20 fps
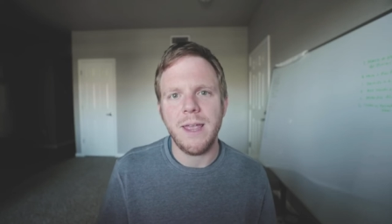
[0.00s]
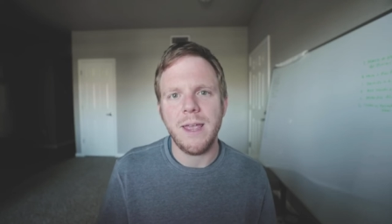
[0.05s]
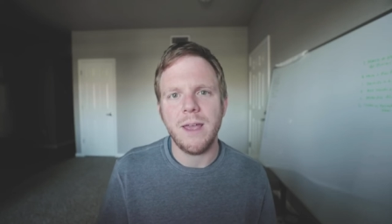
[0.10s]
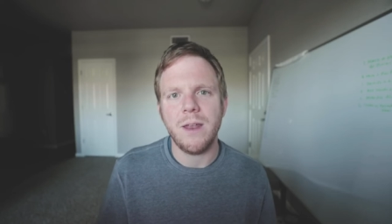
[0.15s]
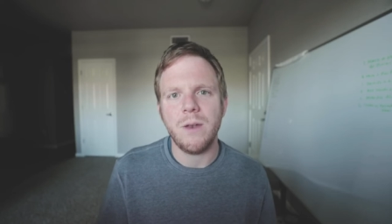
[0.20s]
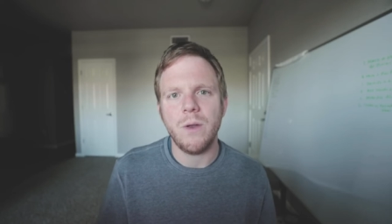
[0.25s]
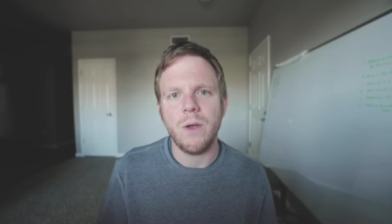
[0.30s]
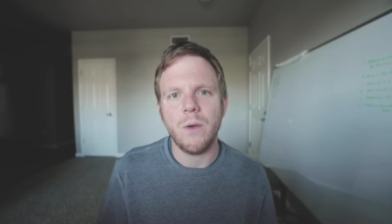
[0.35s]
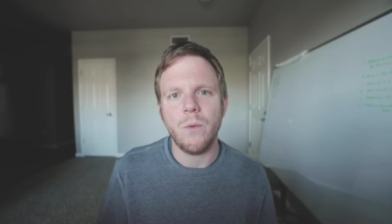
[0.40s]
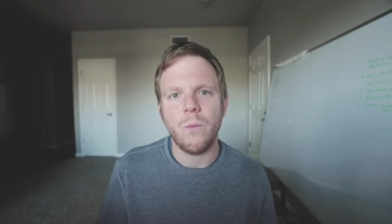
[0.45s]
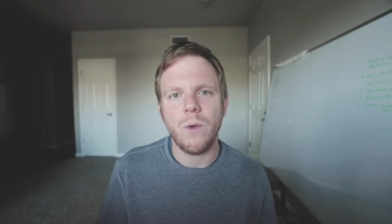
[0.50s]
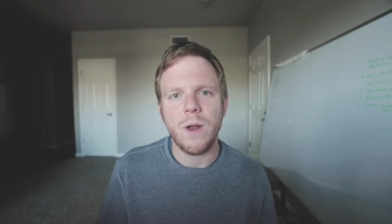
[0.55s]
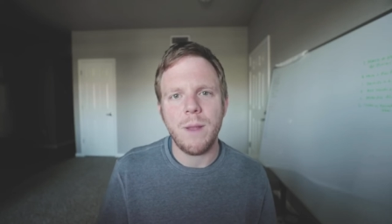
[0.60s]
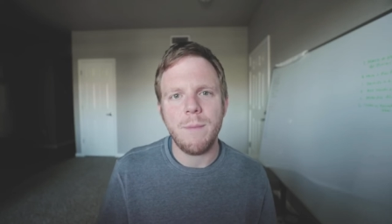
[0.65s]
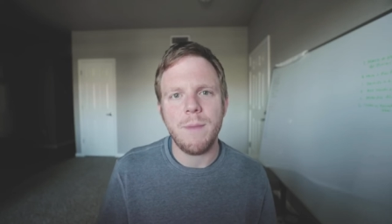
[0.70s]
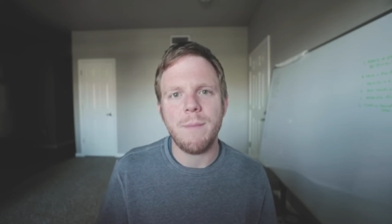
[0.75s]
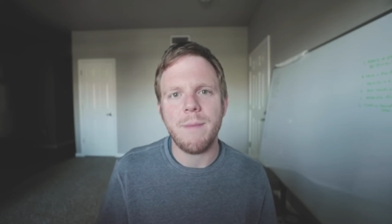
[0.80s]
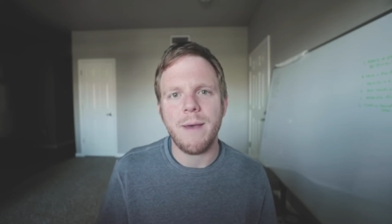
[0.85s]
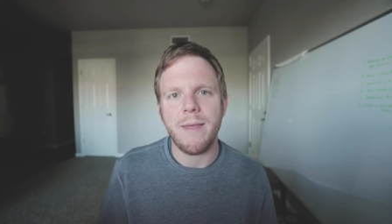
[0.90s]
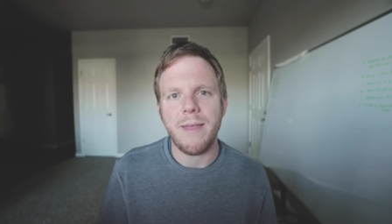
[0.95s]
And what
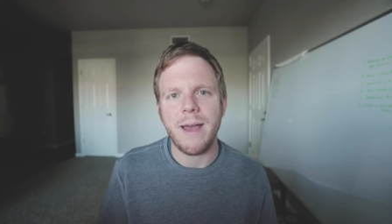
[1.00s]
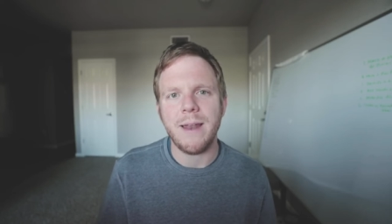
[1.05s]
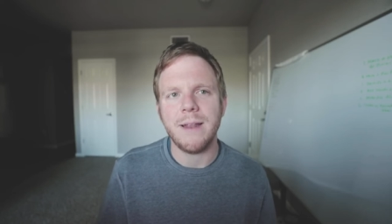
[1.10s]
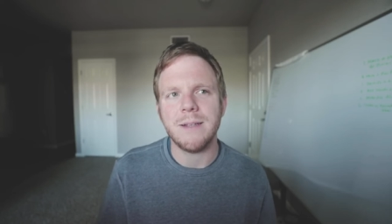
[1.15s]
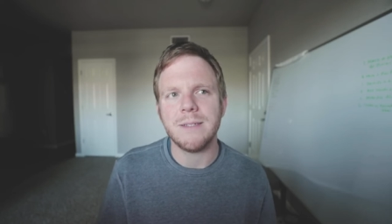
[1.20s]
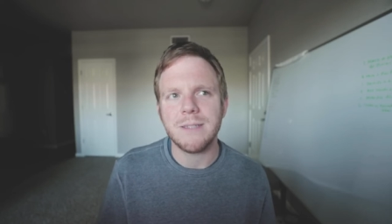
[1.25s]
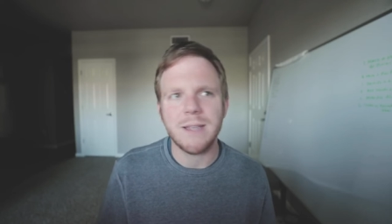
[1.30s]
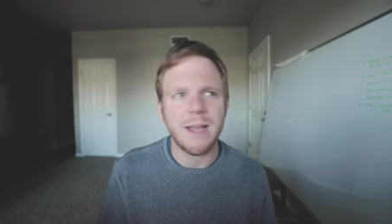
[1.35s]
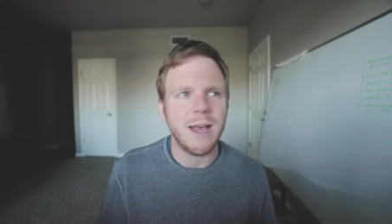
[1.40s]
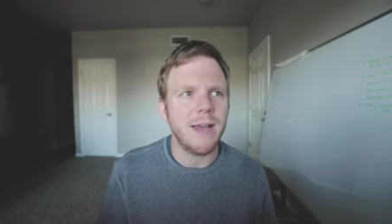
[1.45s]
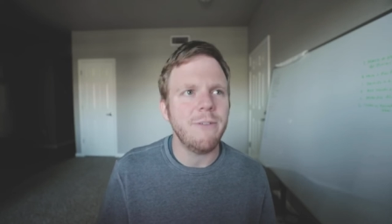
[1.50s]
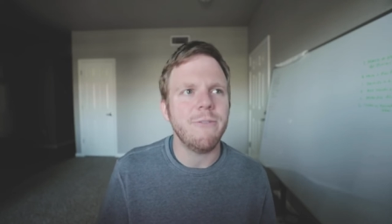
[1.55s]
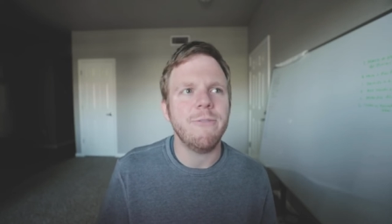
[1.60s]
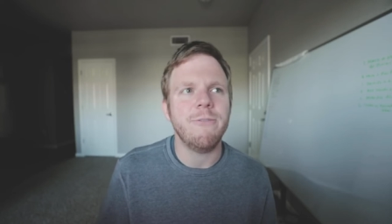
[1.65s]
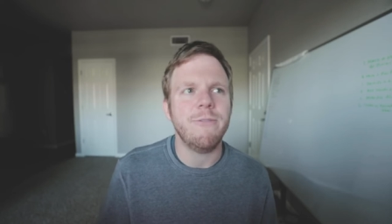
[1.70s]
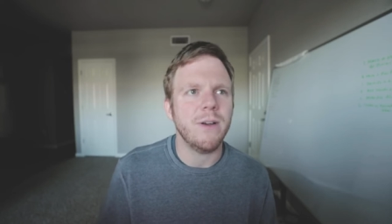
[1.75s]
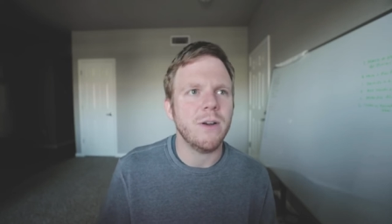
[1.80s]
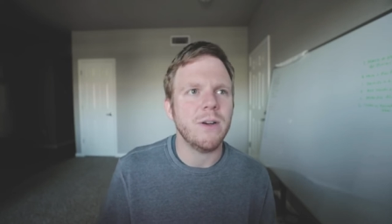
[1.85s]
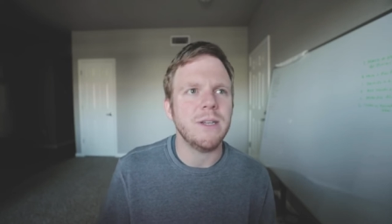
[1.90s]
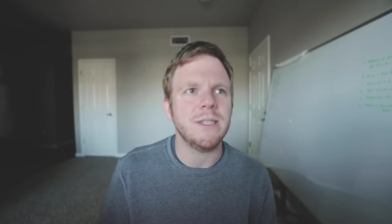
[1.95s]
I mean by that is kind of
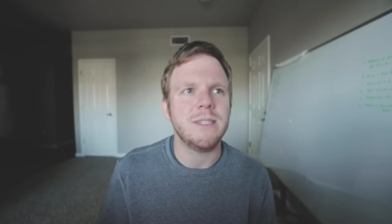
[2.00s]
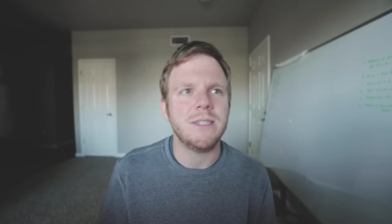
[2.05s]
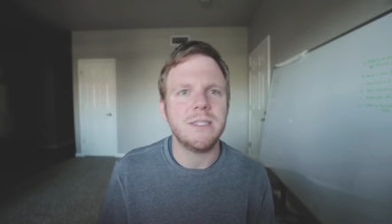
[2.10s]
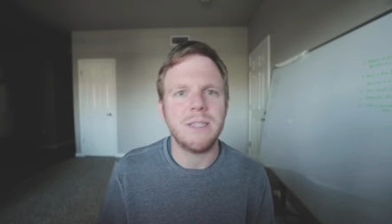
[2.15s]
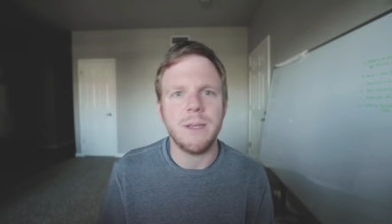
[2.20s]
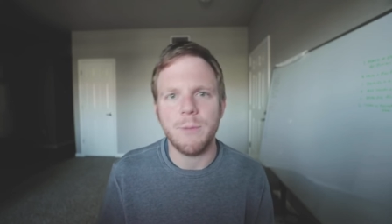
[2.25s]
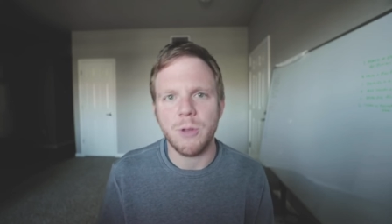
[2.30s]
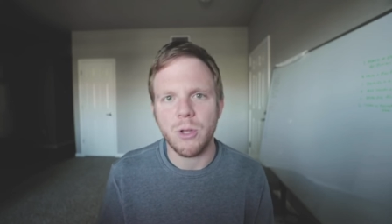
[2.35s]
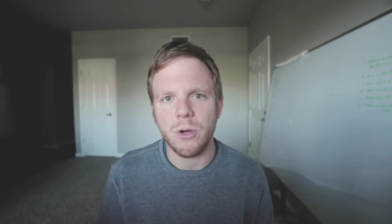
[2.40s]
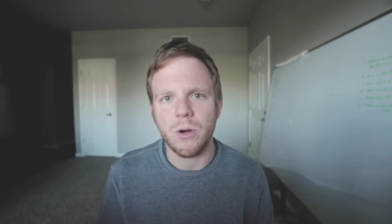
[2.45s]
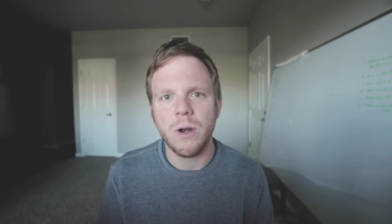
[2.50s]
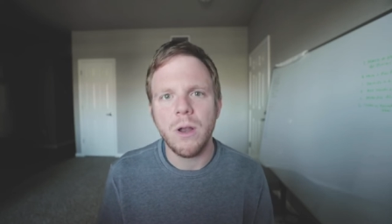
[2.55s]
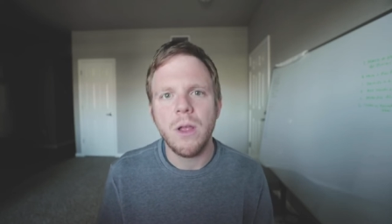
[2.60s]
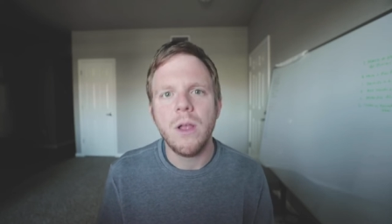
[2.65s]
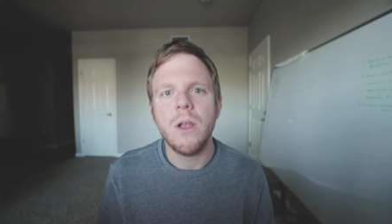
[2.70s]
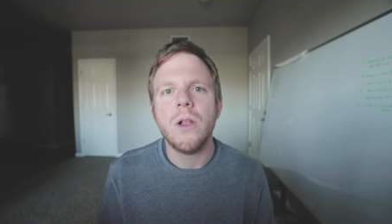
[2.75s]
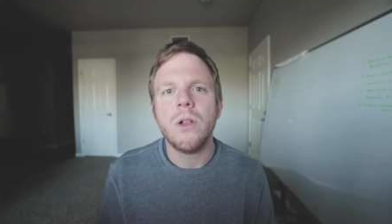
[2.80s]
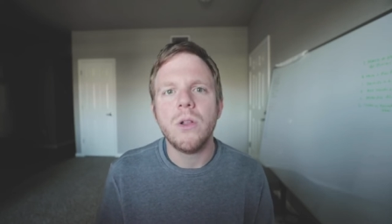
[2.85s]
very similar.